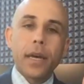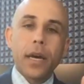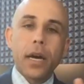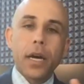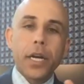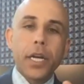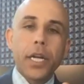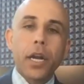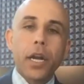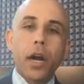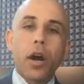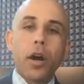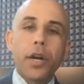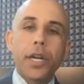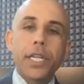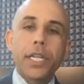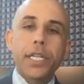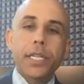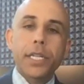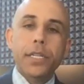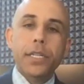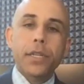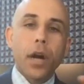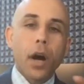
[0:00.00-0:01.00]
A good
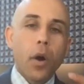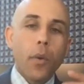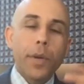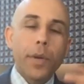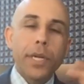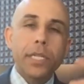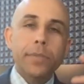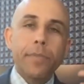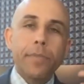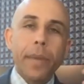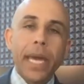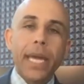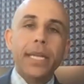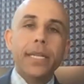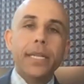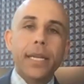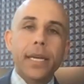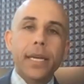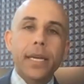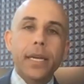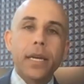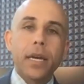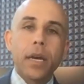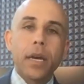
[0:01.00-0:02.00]
artist is always
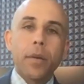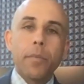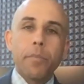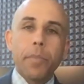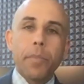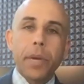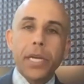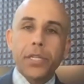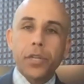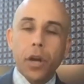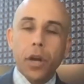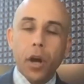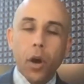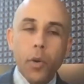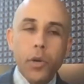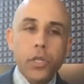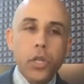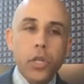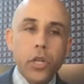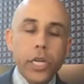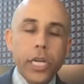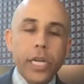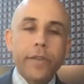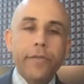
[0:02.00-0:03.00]
painting because they're
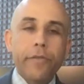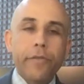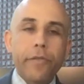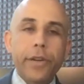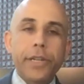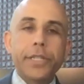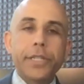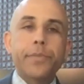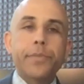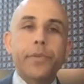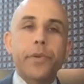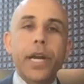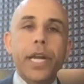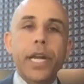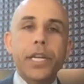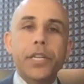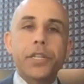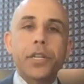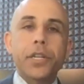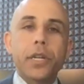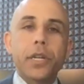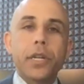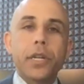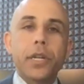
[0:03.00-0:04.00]
always looking for
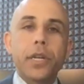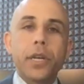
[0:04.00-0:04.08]
inspiration.